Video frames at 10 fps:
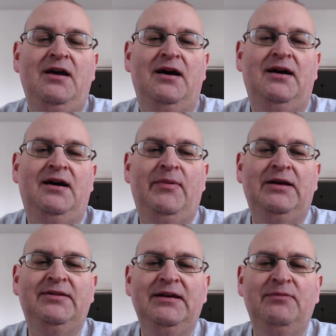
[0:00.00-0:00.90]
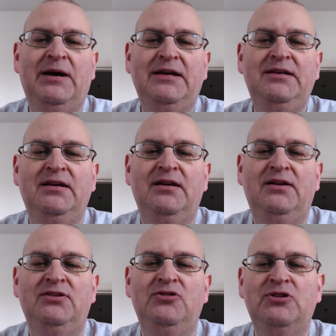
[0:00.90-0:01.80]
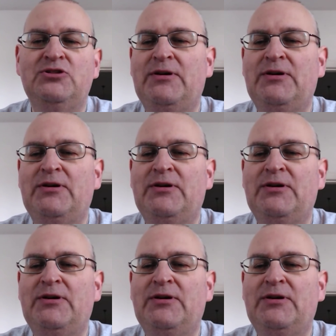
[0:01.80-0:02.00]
Um, I think my New Year's